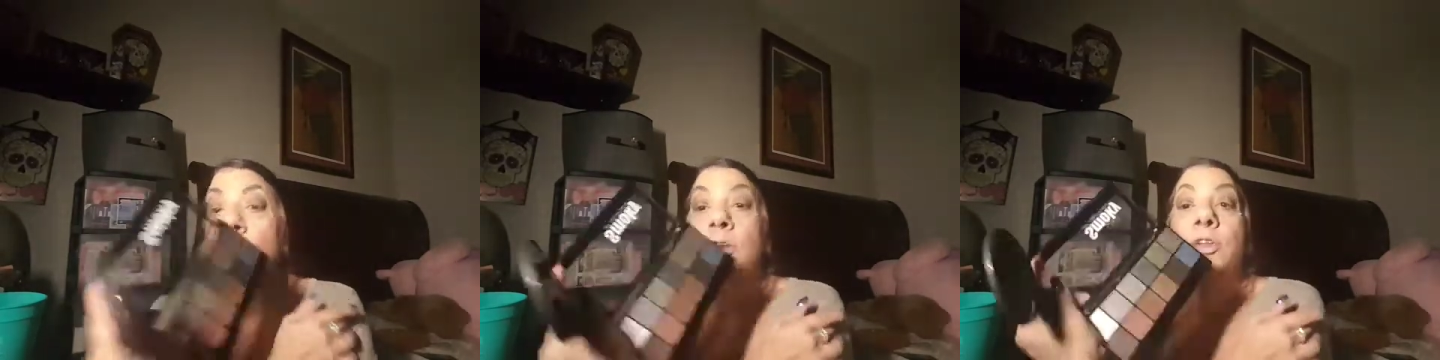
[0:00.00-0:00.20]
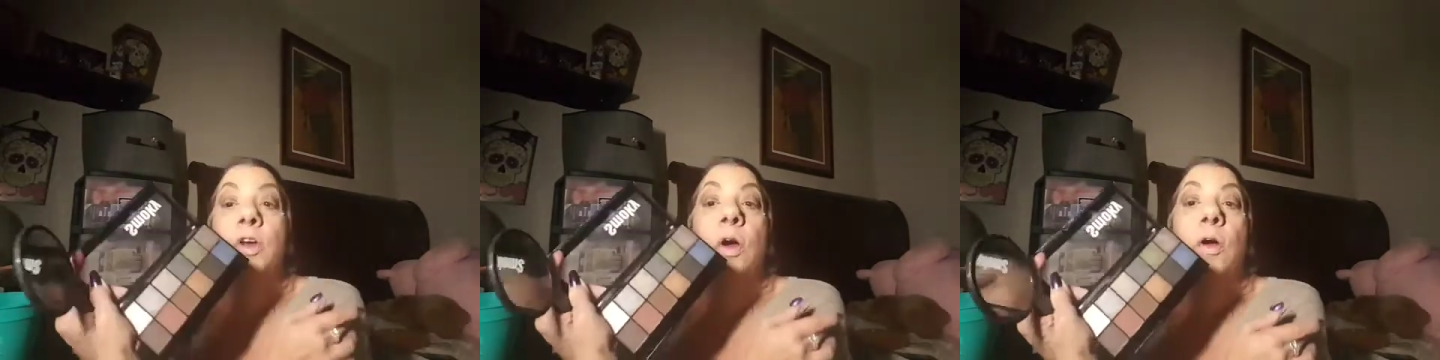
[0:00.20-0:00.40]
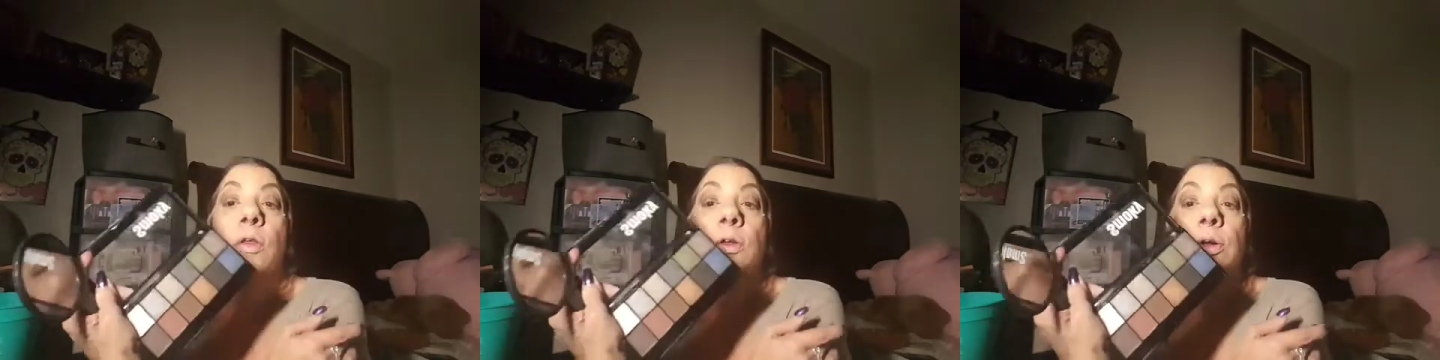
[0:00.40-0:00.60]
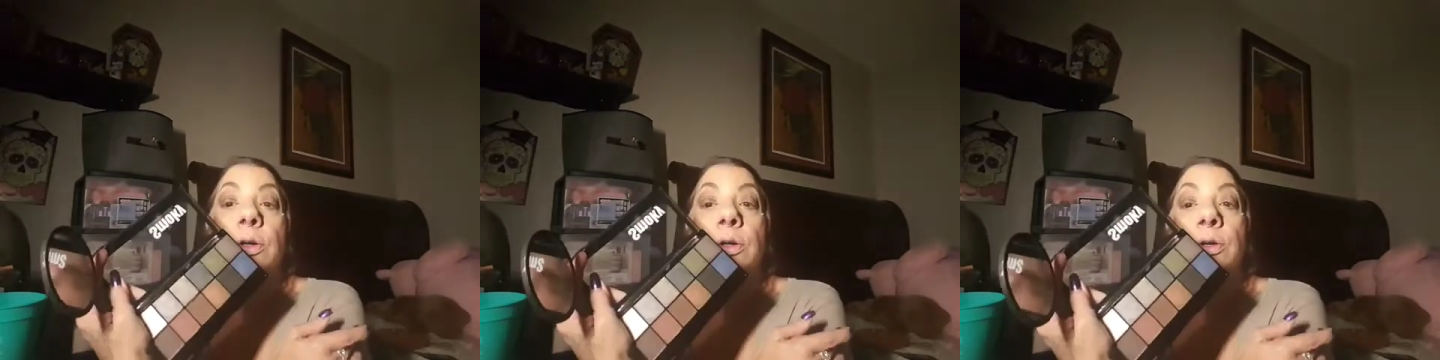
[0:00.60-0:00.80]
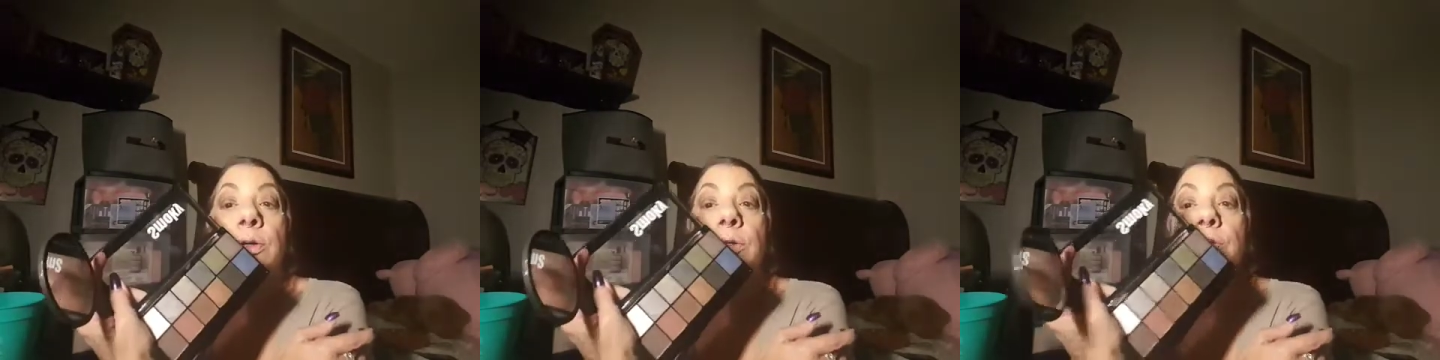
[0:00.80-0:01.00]

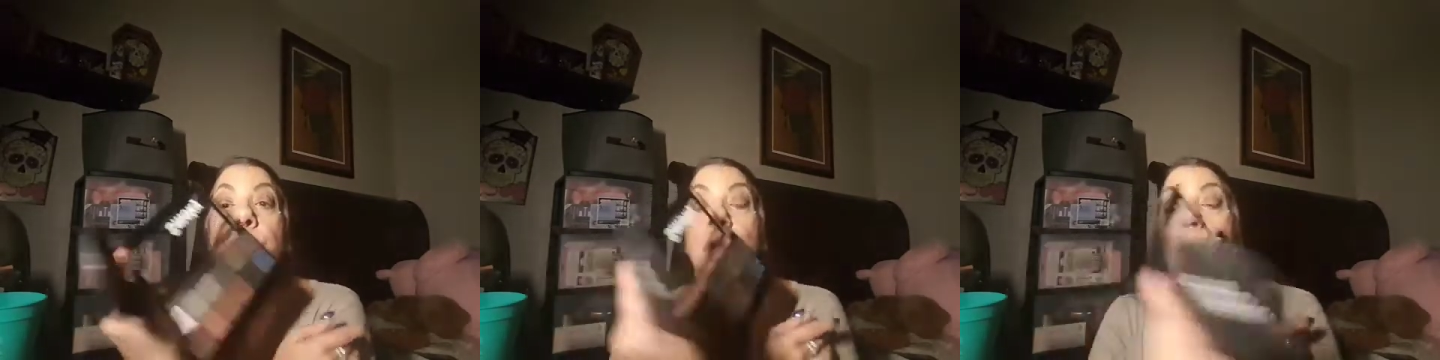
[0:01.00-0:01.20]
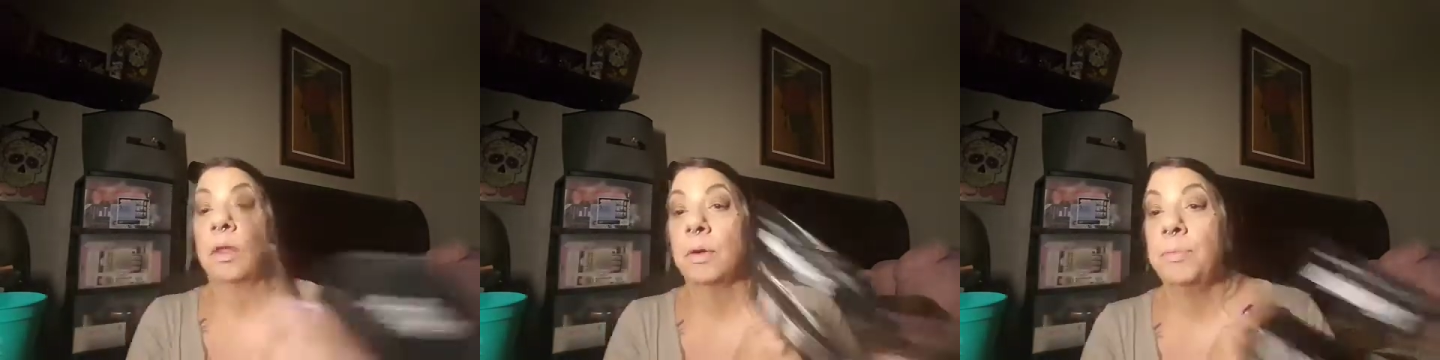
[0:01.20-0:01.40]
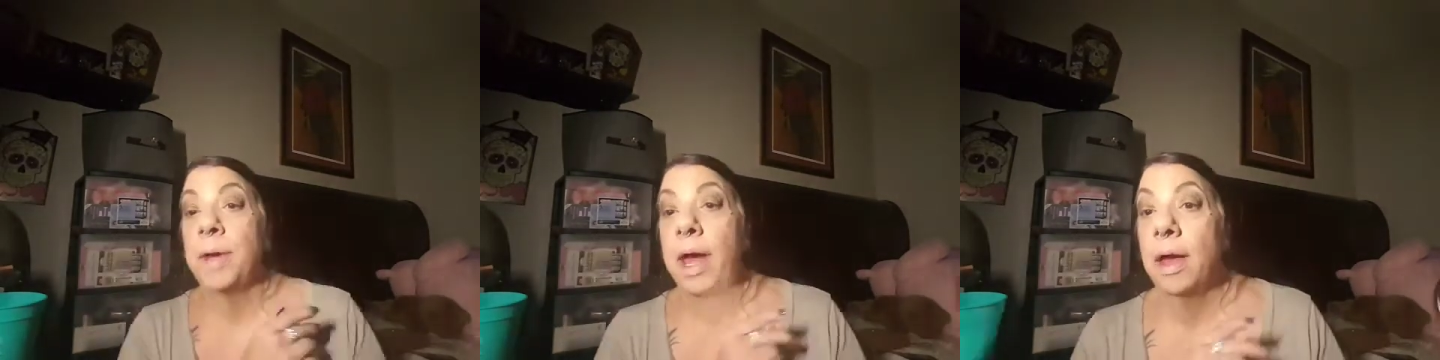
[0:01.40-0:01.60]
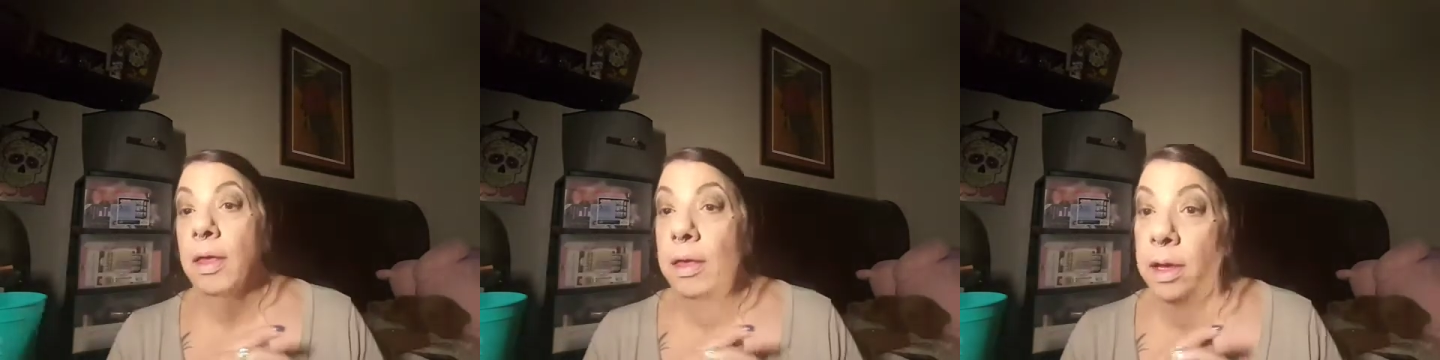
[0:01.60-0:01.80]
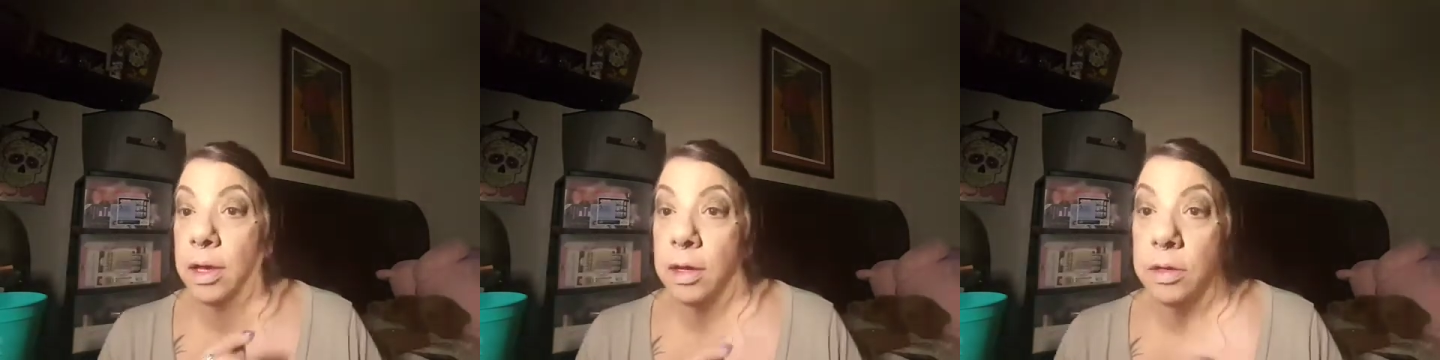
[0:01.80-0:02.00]
Dollar
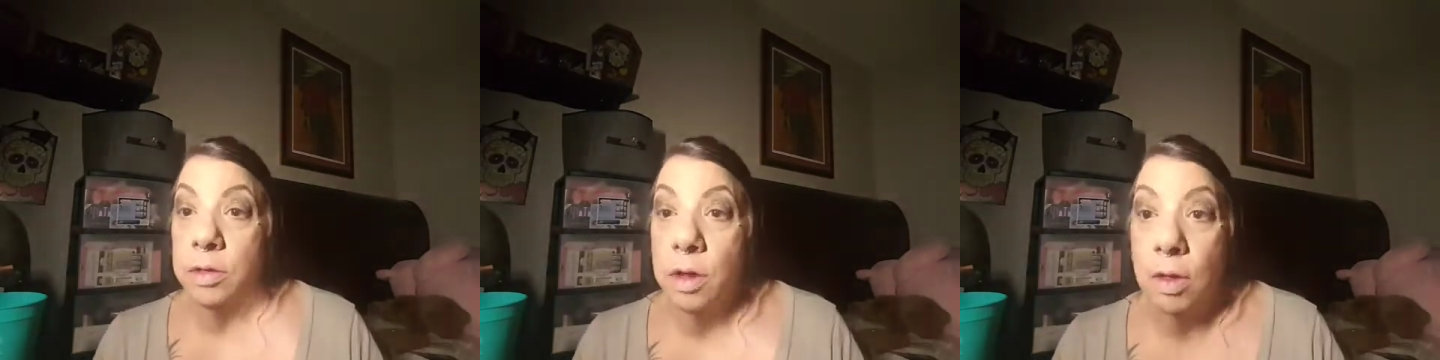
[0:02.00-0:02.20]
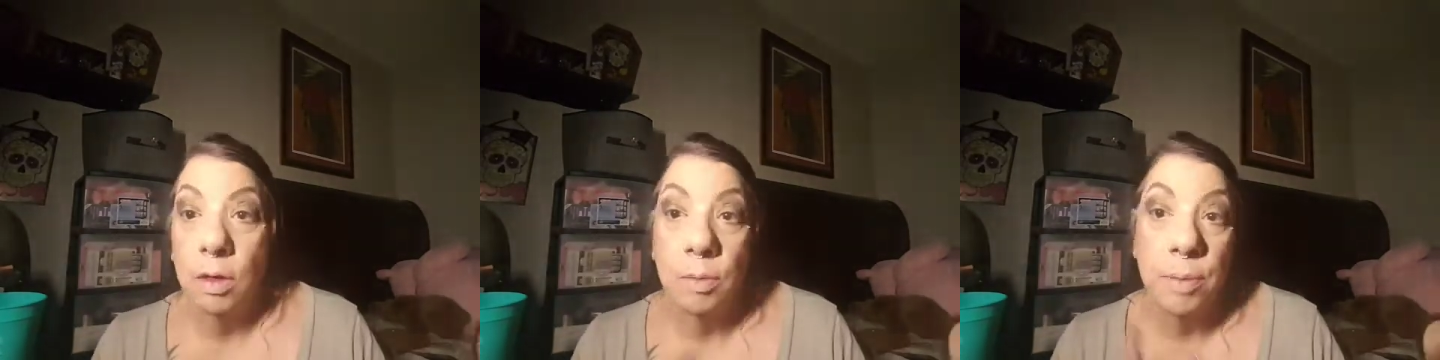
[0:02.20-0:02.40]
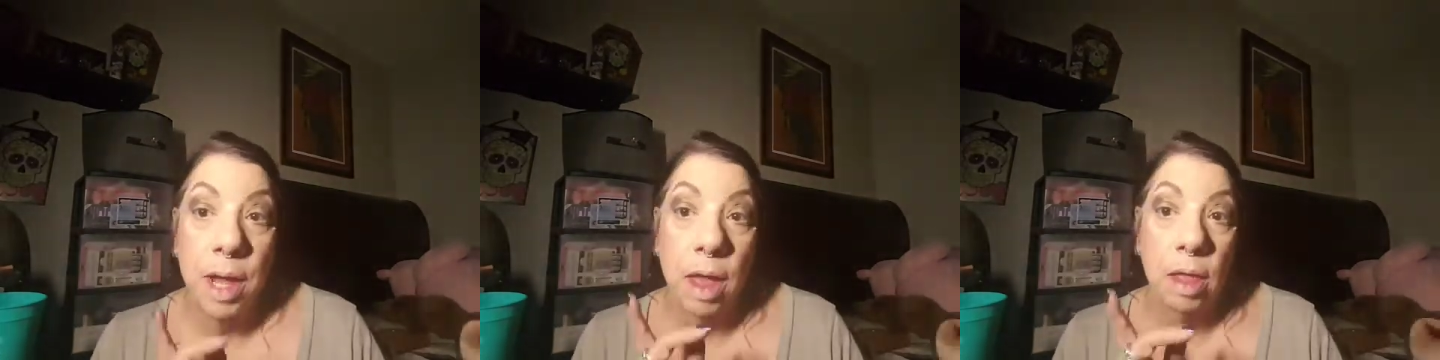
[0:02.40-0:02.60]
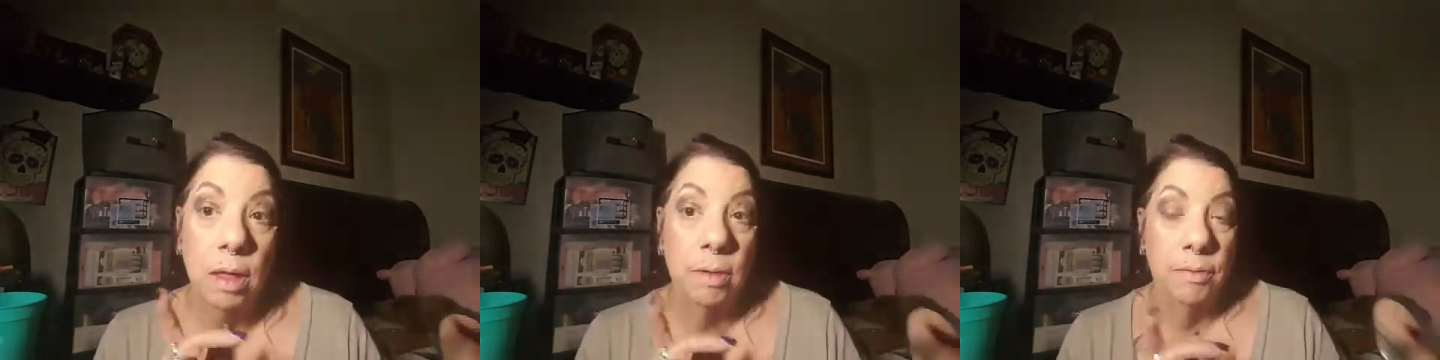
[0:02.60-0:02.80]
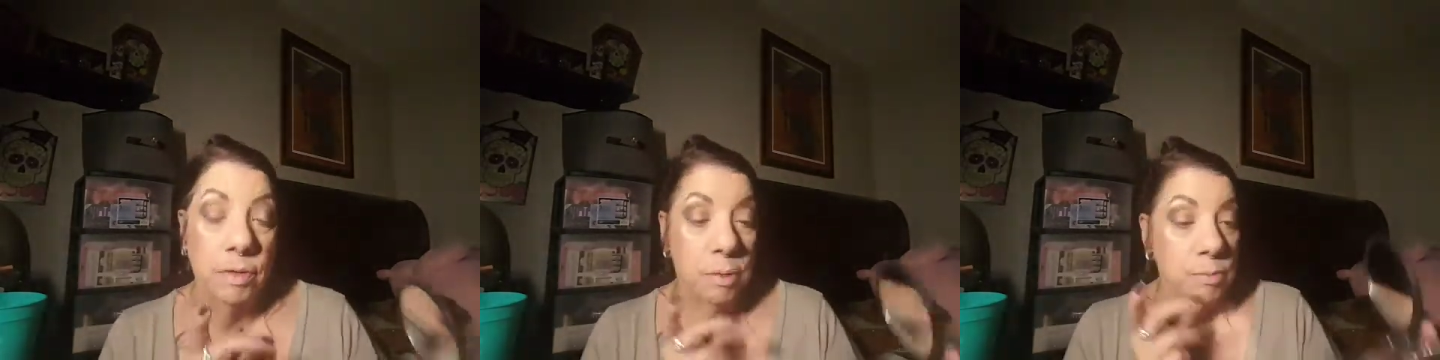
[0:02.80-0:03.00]
palette
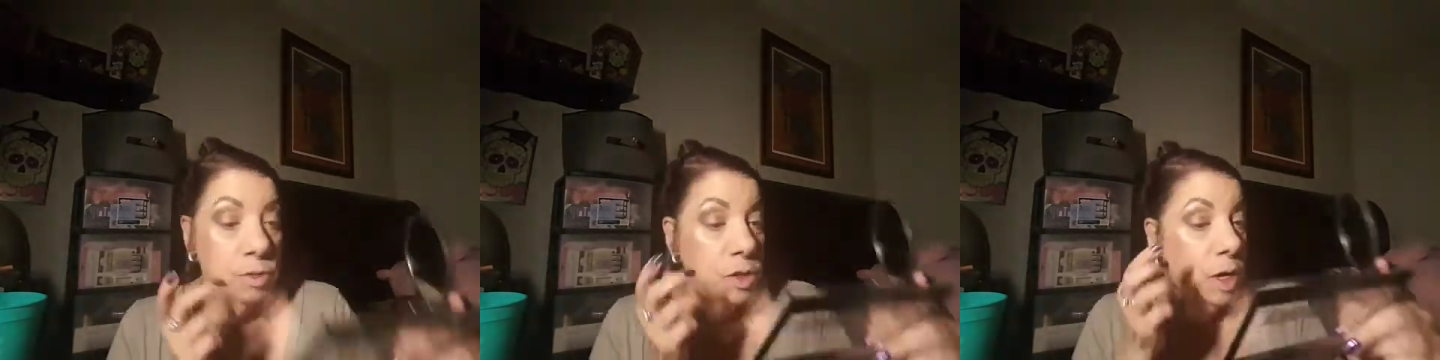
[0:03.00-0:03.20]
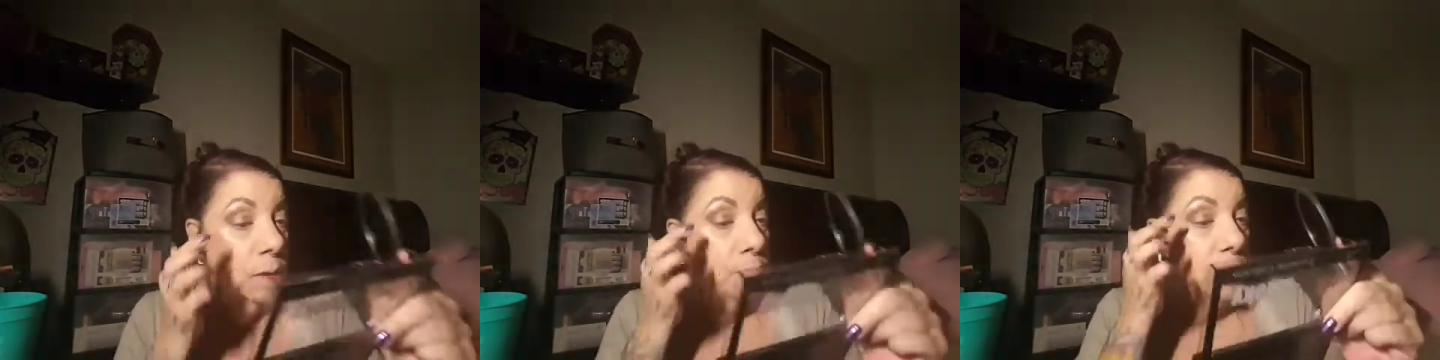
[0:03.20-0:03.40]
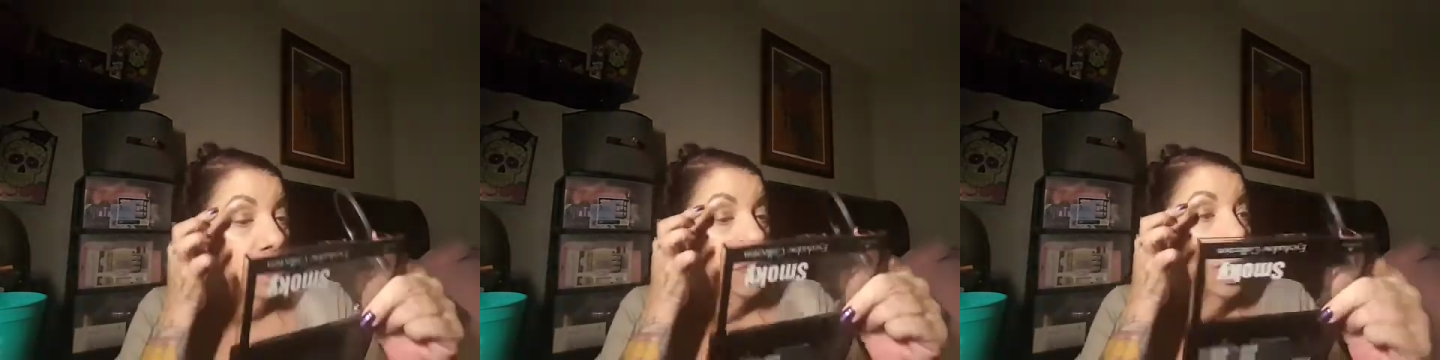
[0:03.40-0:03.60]
from Shop Miss